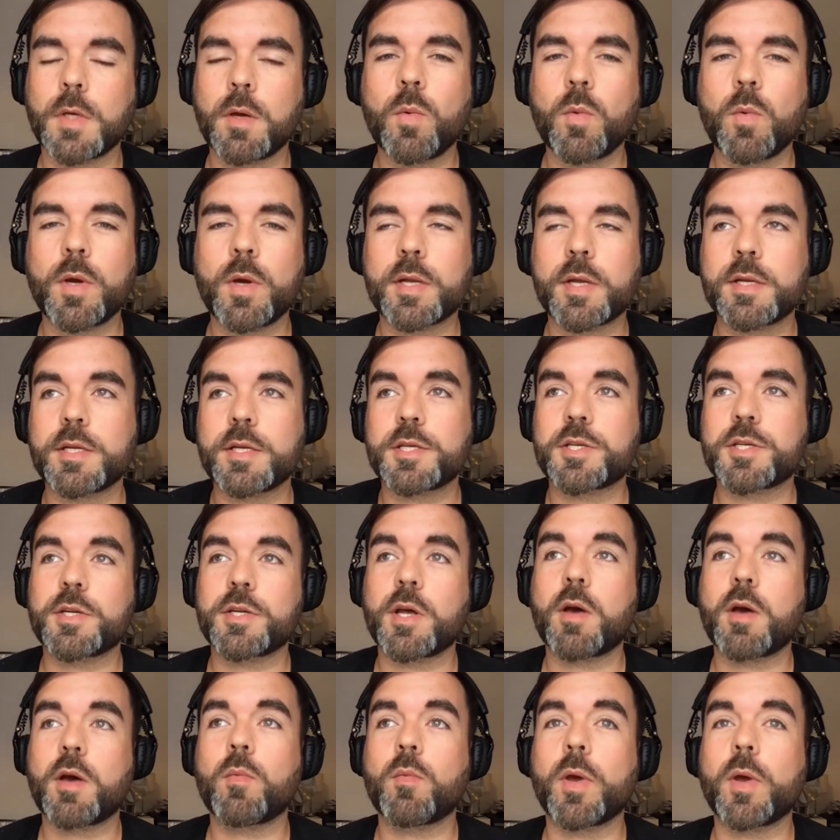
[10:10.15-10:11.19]
We're conditioned,
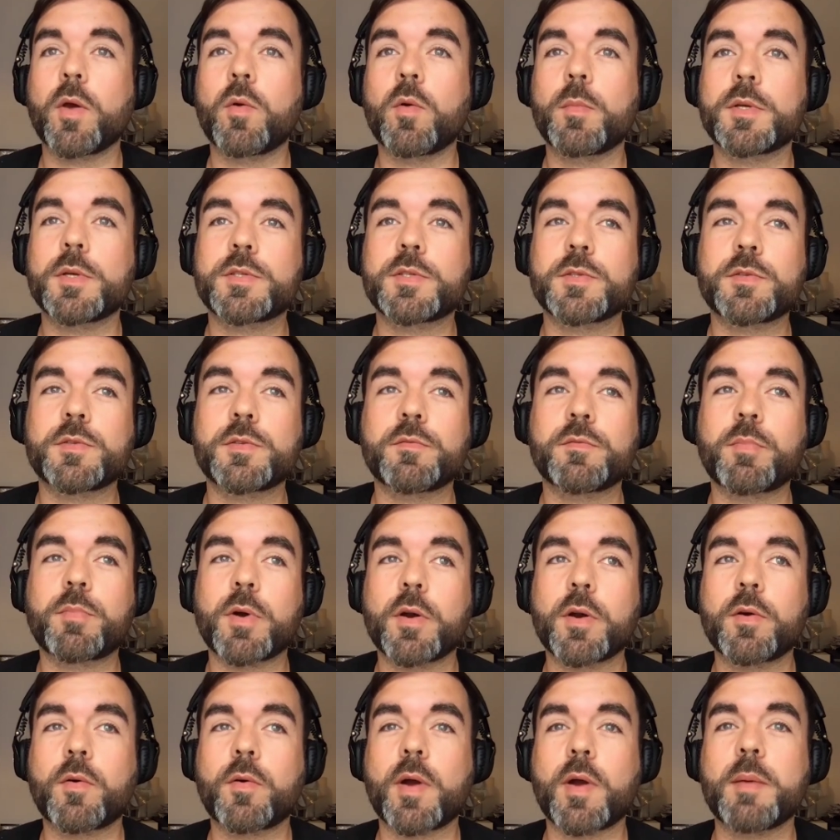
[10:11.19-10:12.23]
aren't we? Almost sort of
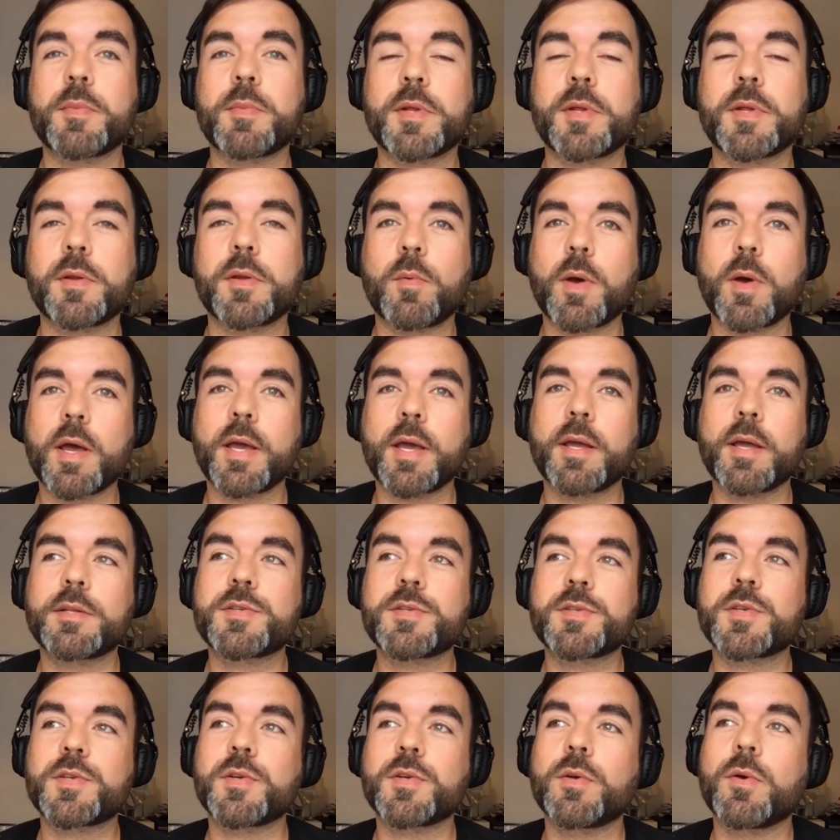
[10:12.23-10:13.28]
programmed in a way
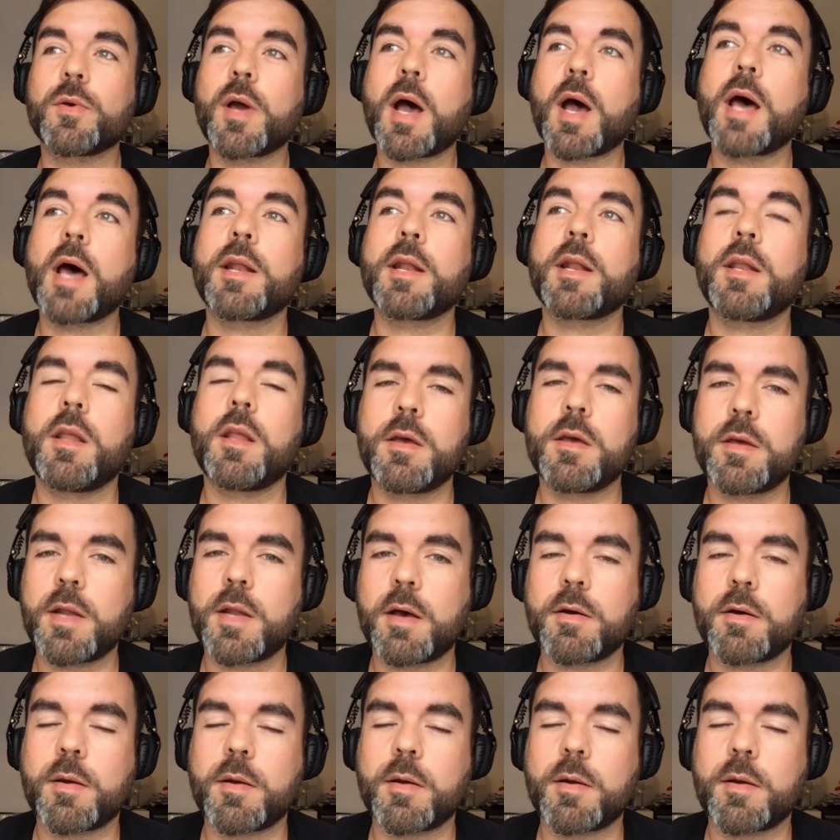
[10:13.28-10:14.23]
to unlearn our